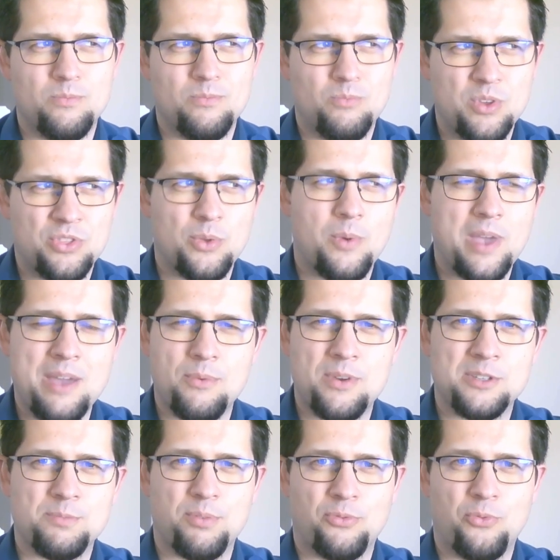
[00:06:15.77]
with the way it
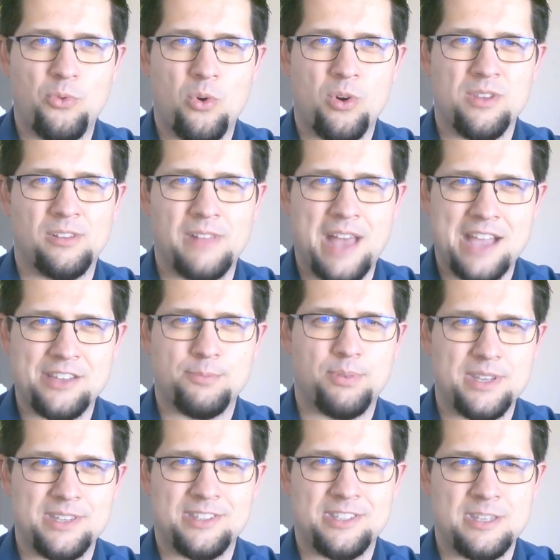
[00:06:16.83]
was before, the last
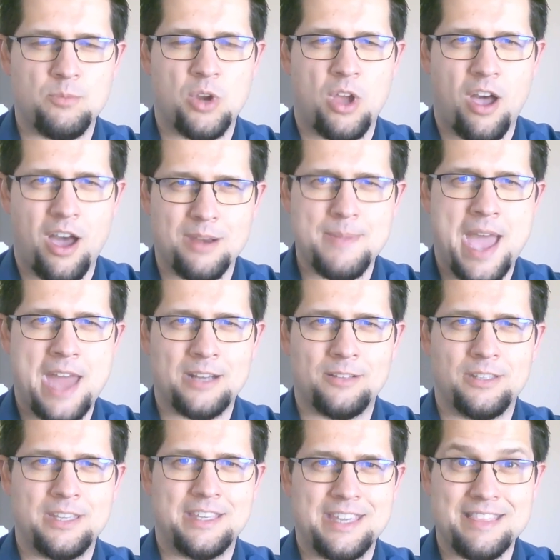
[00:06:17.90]
place team would
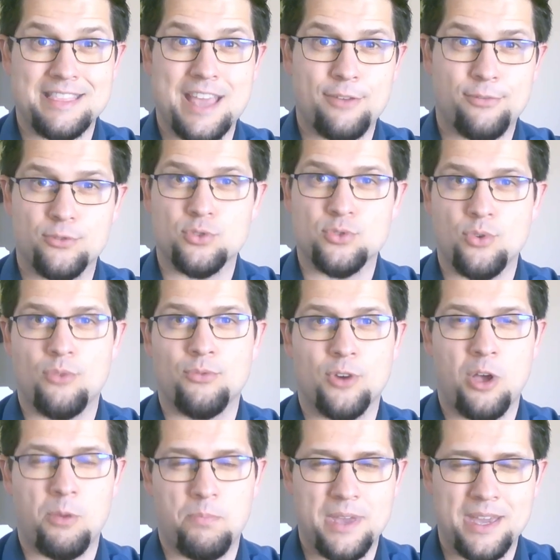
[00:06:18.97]
automatically get that first
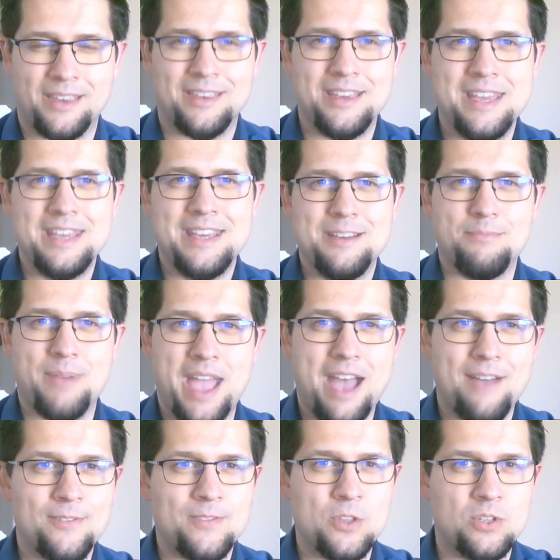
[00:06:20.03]
overall pick by
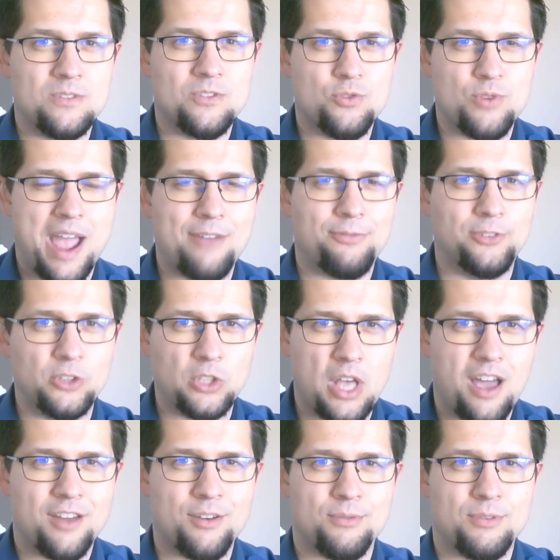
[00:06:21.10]
having the draft
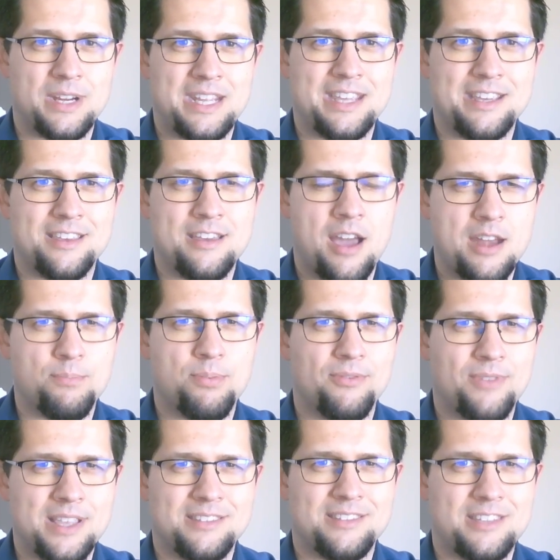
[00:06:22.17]
lottery, it kind of
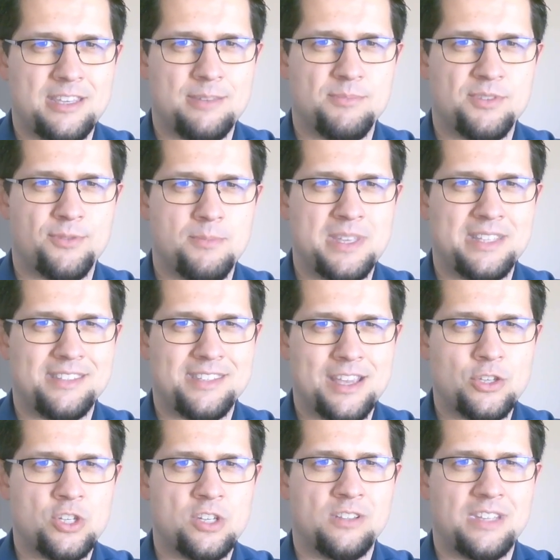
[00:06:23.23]
prevents teams from
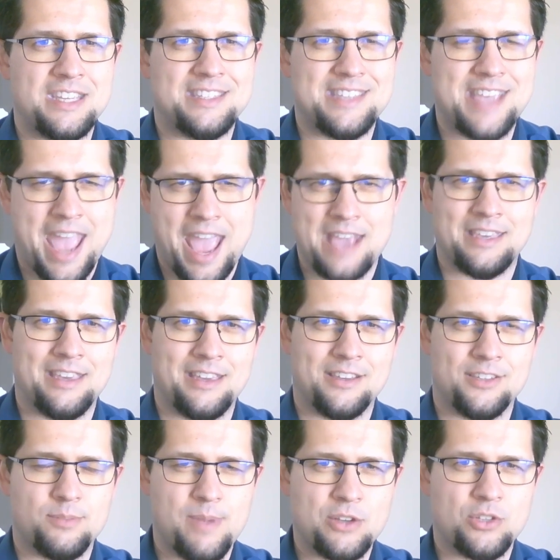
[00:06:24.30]
intentionally tanking,
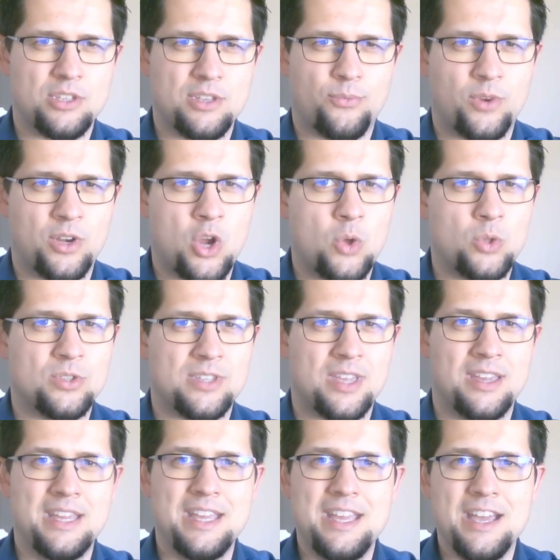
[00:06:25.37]
especially if we know there's
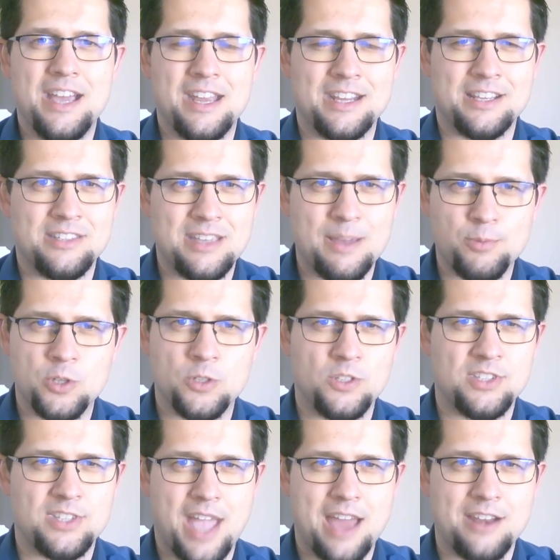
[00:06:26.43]
a an exceptional
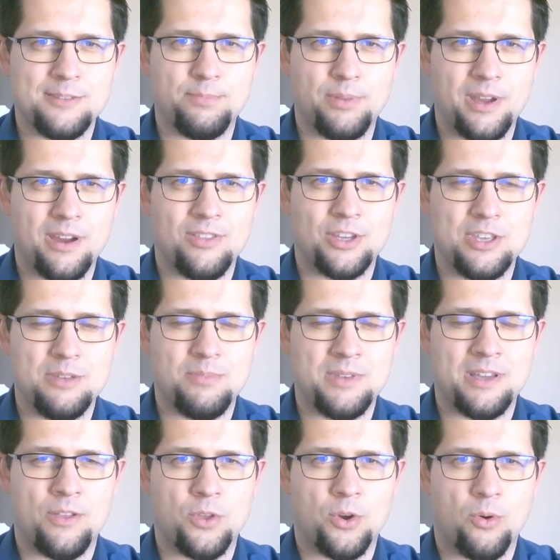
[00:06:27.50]
status player that could
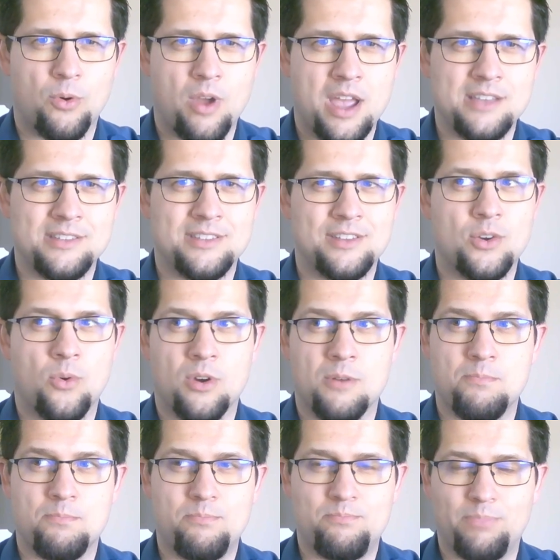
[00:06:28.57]
be on the horizon or
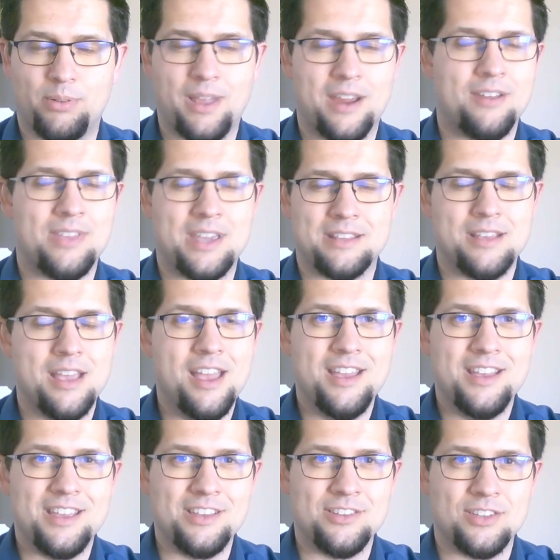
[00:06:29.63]
a player that
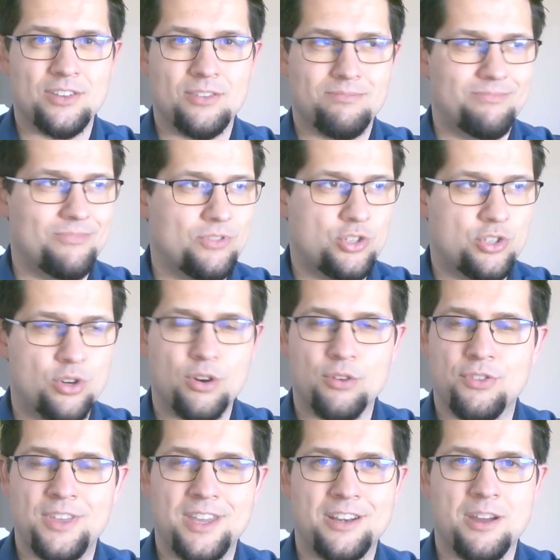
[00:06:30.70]
is a sure
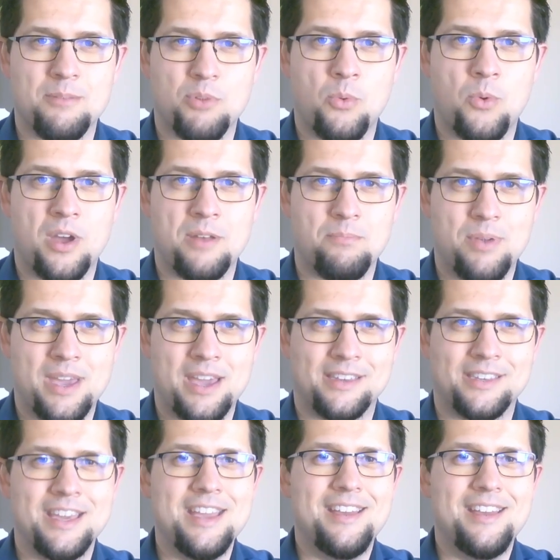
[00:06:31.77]
thing number one pick.